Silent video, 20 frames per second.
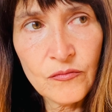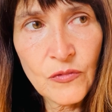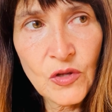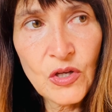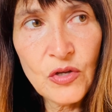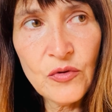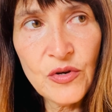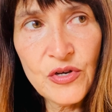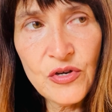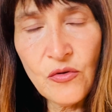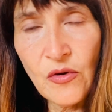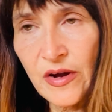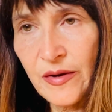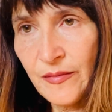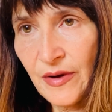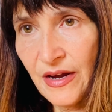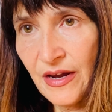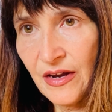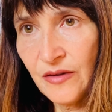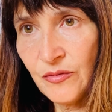You anoint
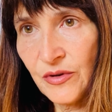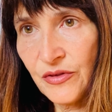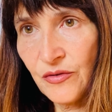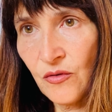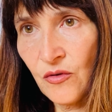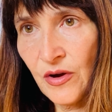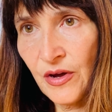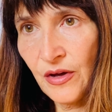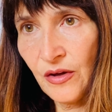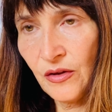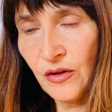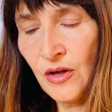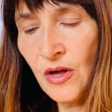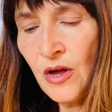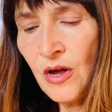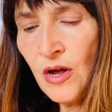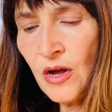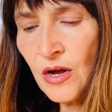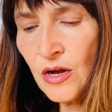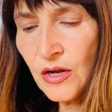my head with oil.
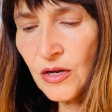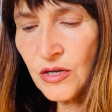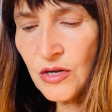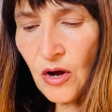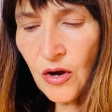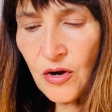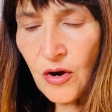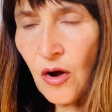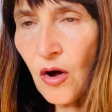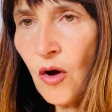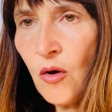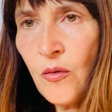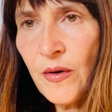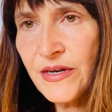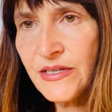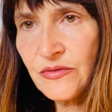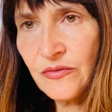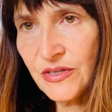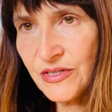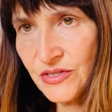God
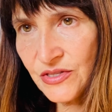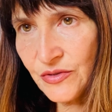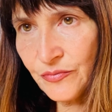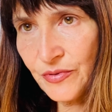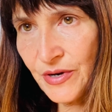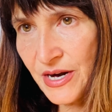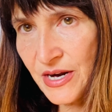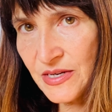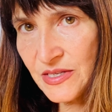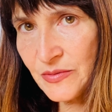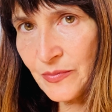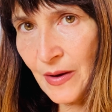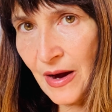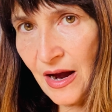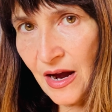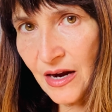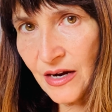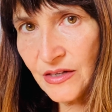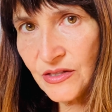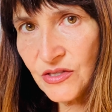always wants to bring us
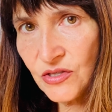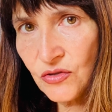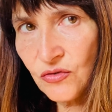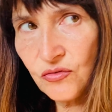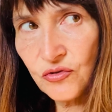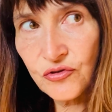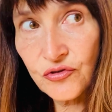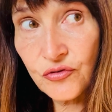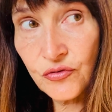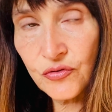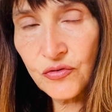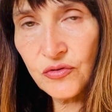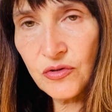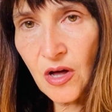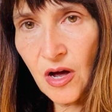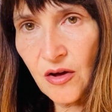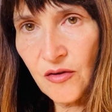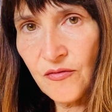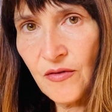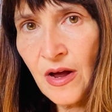back to true
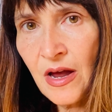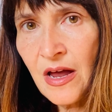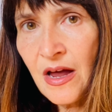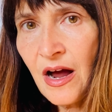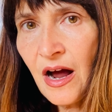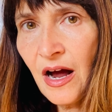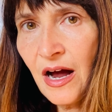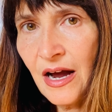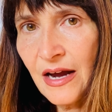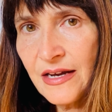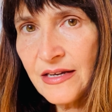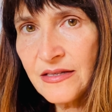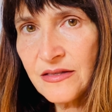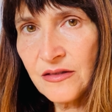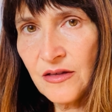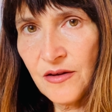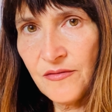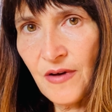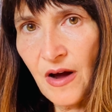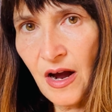love, highest
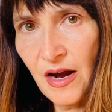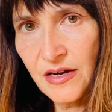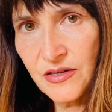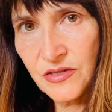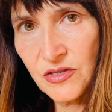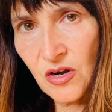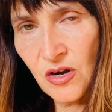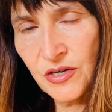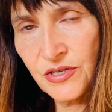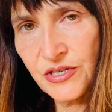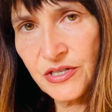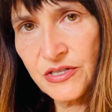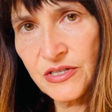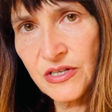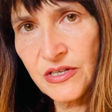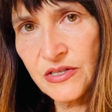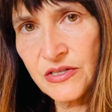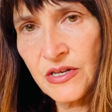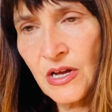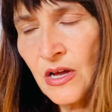love, highest
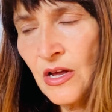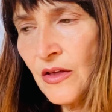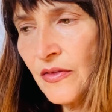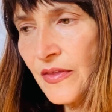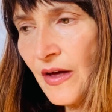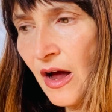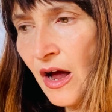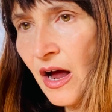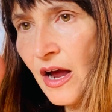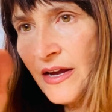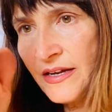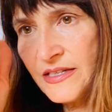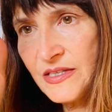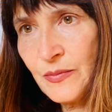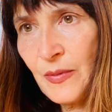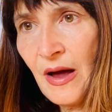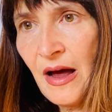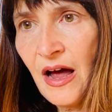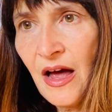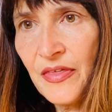consciousness, the highest
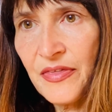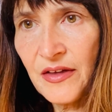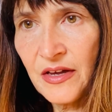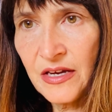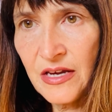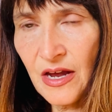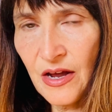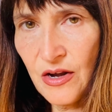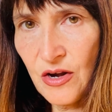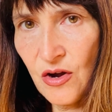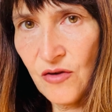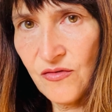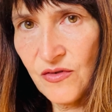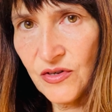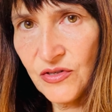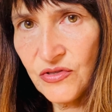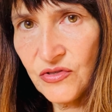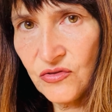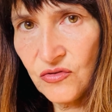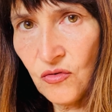path again of
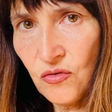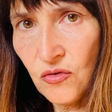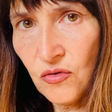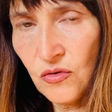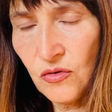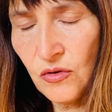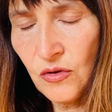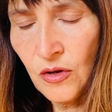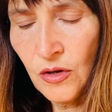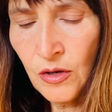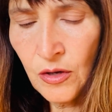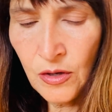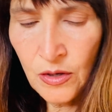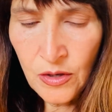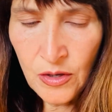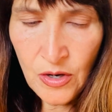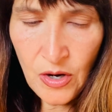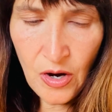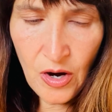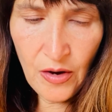our soul.
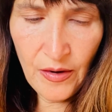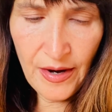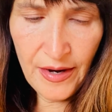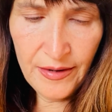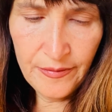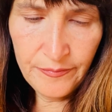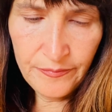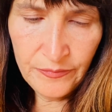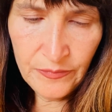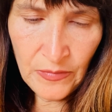All right.